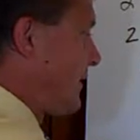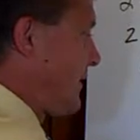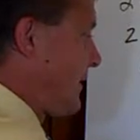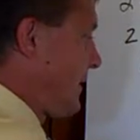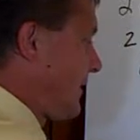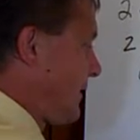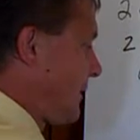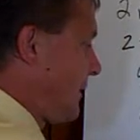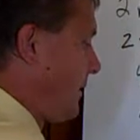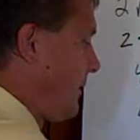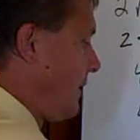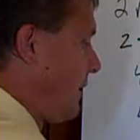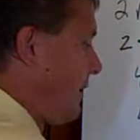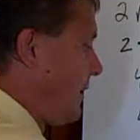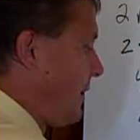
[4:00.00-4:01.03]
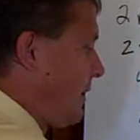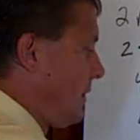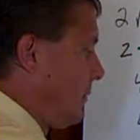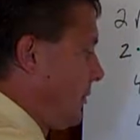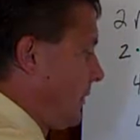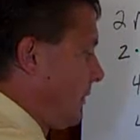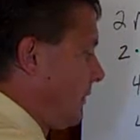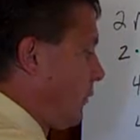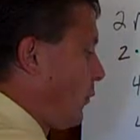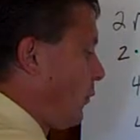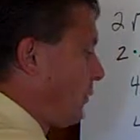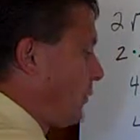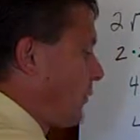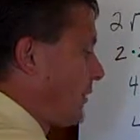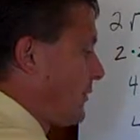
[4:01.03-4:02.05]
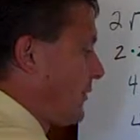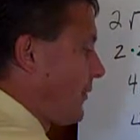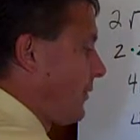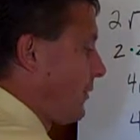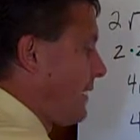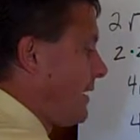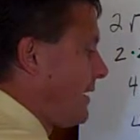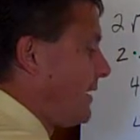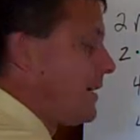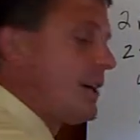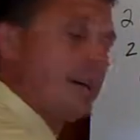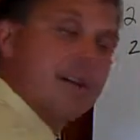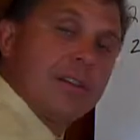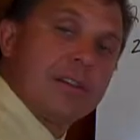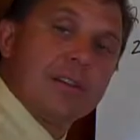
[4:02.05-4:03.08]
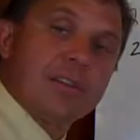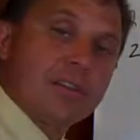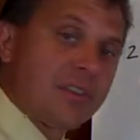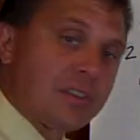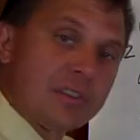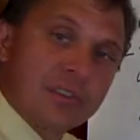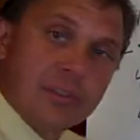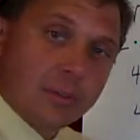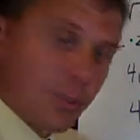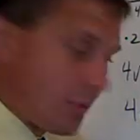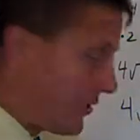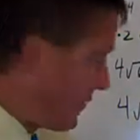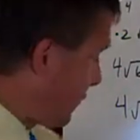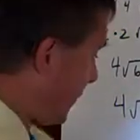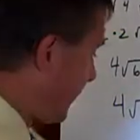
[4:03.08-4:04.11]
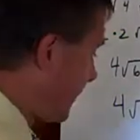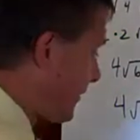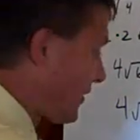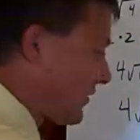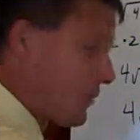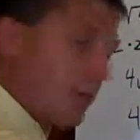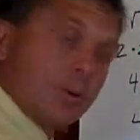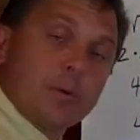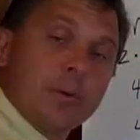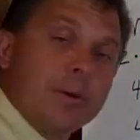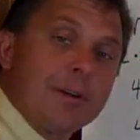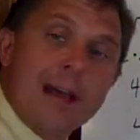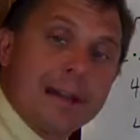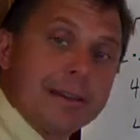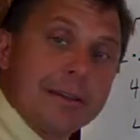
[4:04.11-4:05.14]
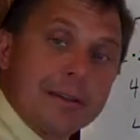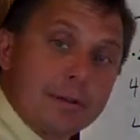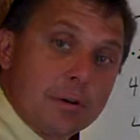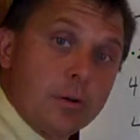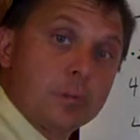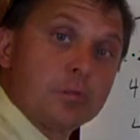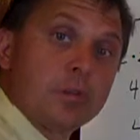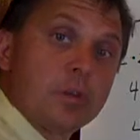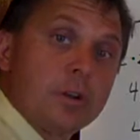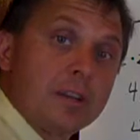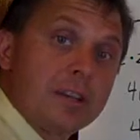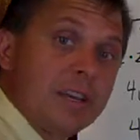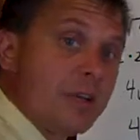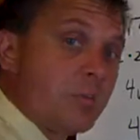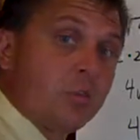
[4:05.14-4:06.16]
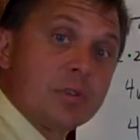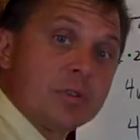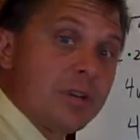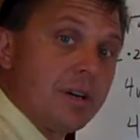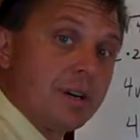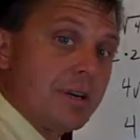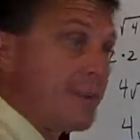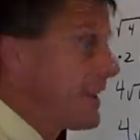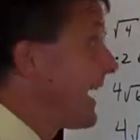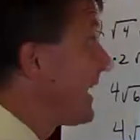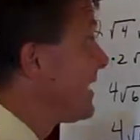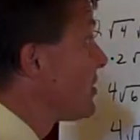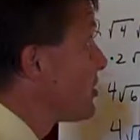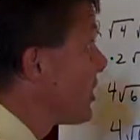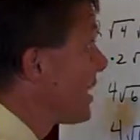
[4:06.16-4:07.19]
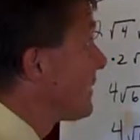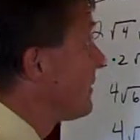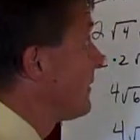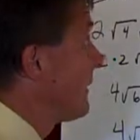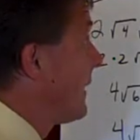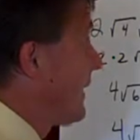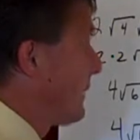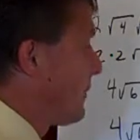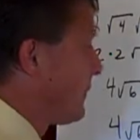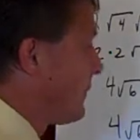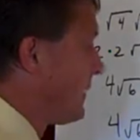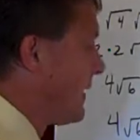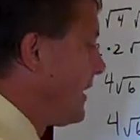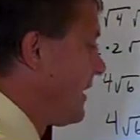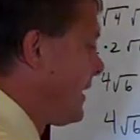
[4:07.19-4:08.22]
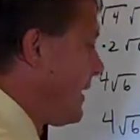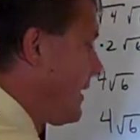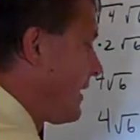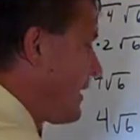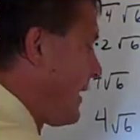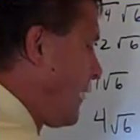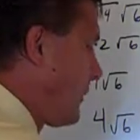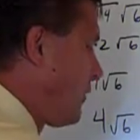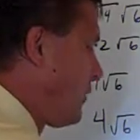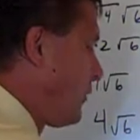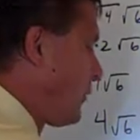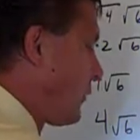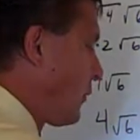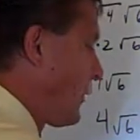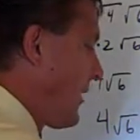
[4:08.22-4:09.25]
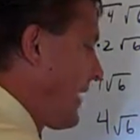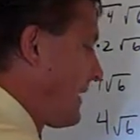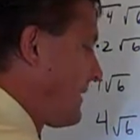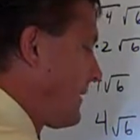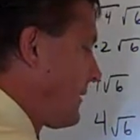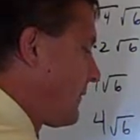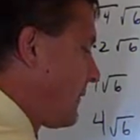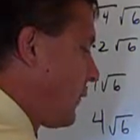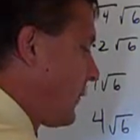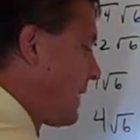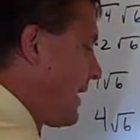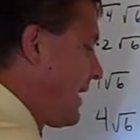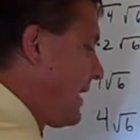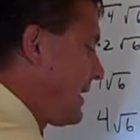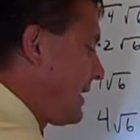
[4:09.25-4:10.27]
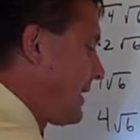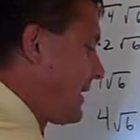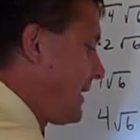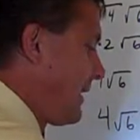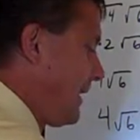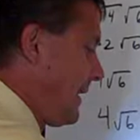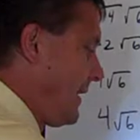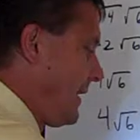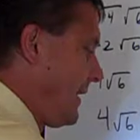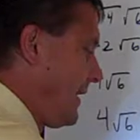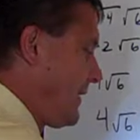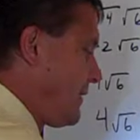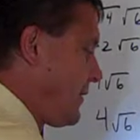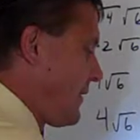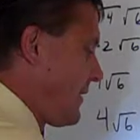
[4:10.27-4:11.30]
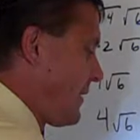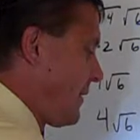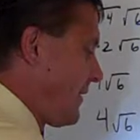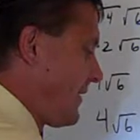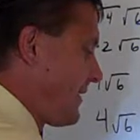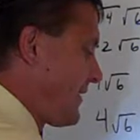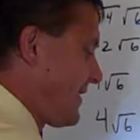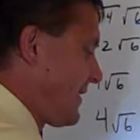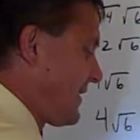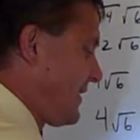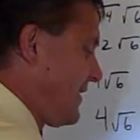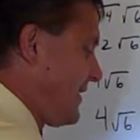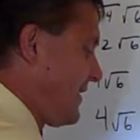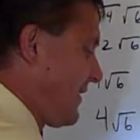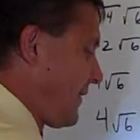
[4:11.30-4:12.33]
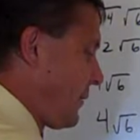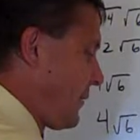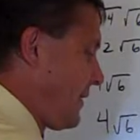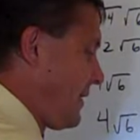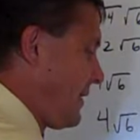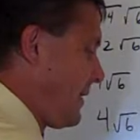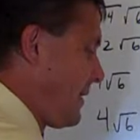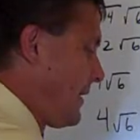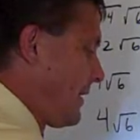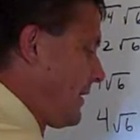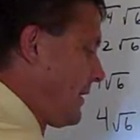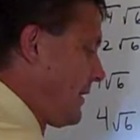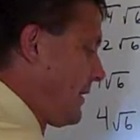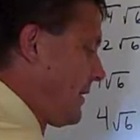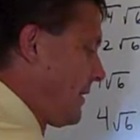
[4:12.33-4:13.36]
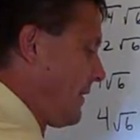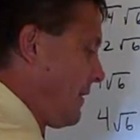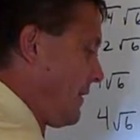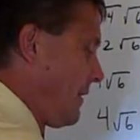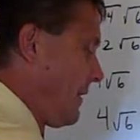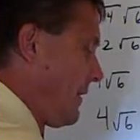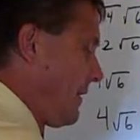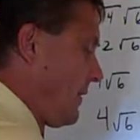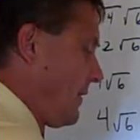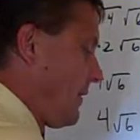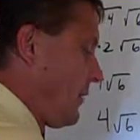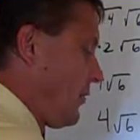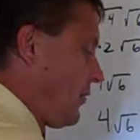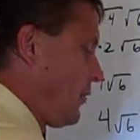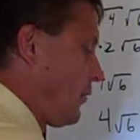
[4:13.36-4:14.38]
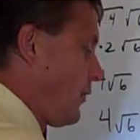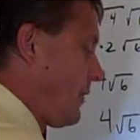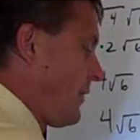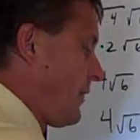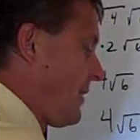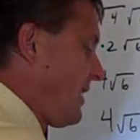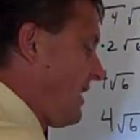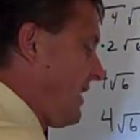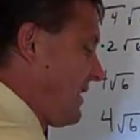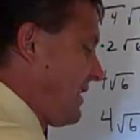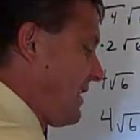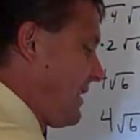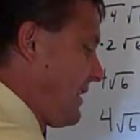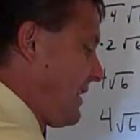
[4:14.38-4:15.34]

of 6 plus 4 square roots of 3. 6 and 3, square root of 6, square root of 3 are not like terms. And again, we're done. And I can check the value. Now, if you do it the way I did, 48, and you think of it as 16 and 3, you're going to get